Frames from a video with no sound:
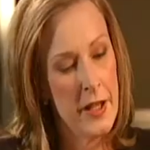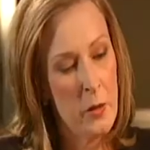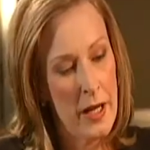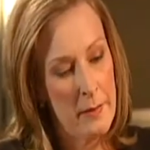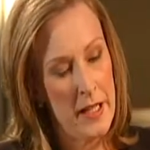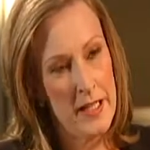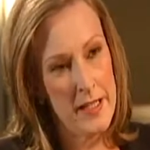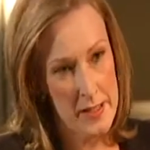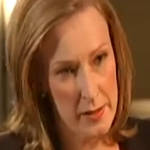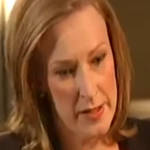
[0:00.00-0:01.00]
Giving away
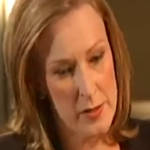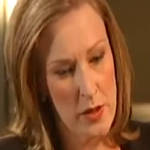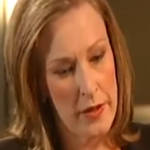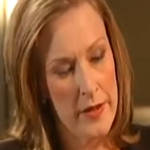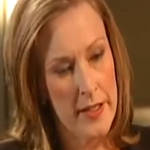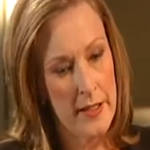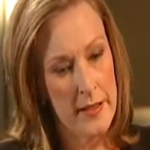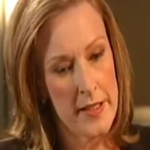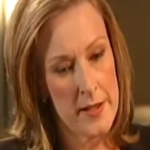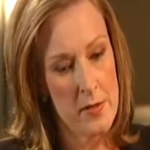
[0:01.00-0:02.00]
money is one
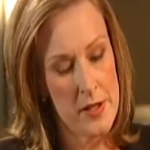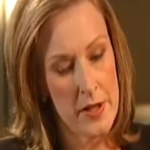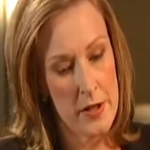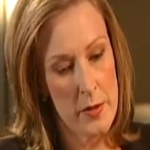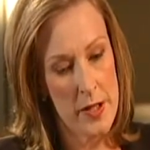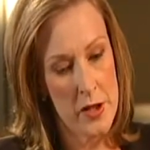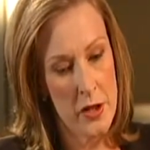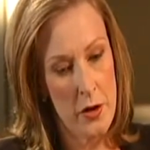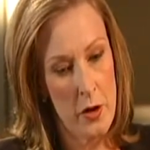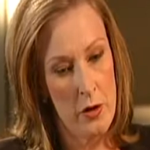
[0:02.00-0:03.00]
thing. There's also the
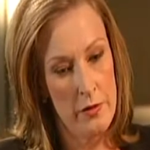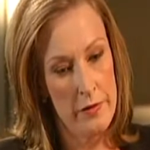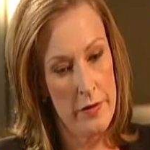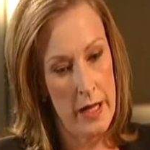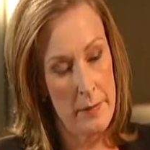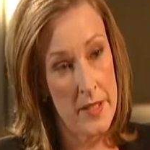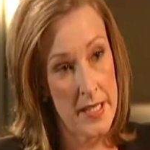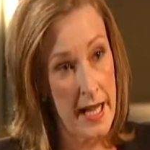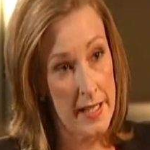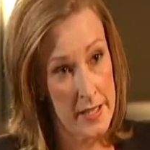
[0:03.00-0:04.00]
question of
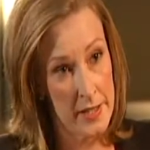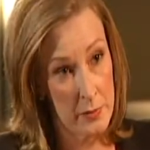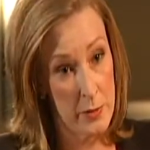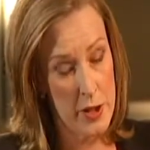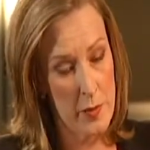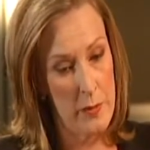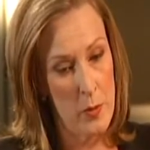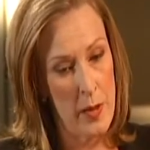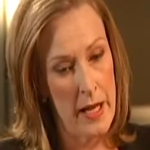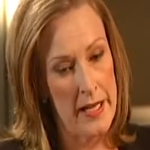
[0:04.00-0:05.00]
the tax that rich
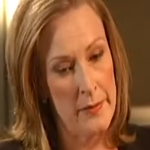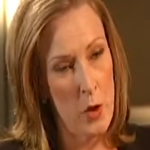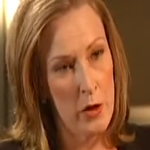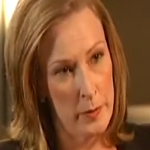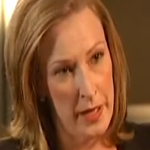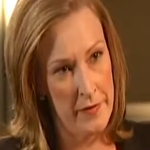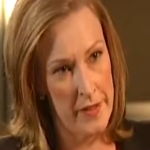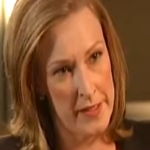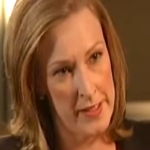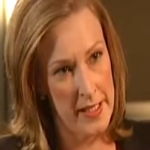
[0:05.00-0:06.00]
people pay. Warren
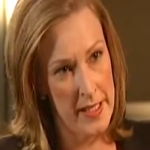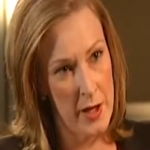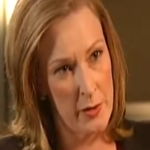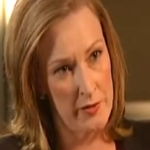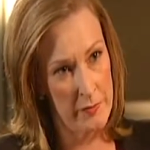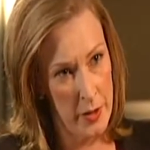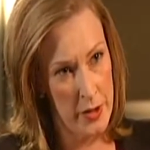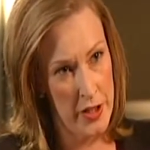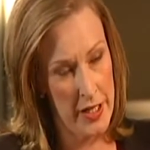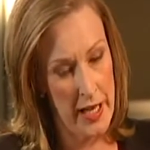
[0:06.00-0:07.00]
Buffett, the CEO
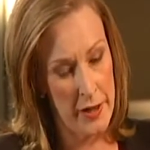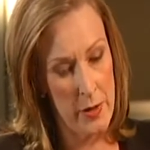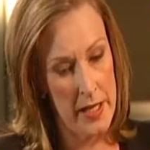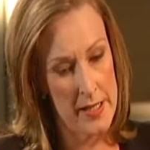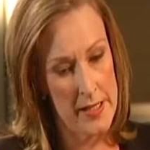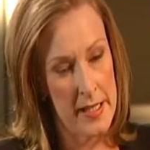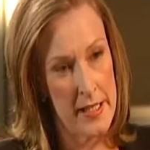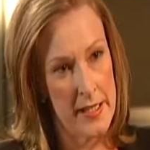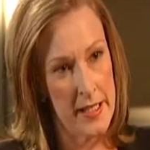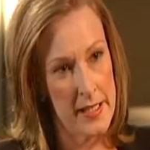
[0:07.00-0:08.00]
of Berkshire Hathaway, has
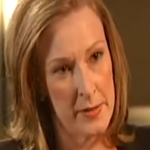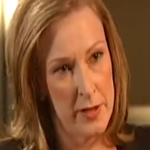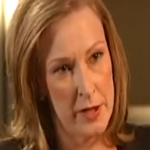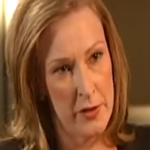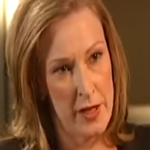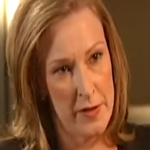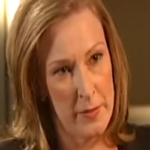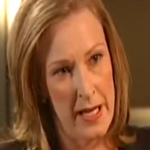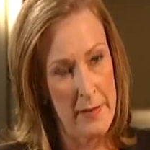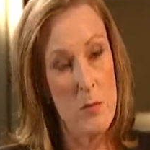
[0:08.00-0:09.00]
said he thinks the rich should have to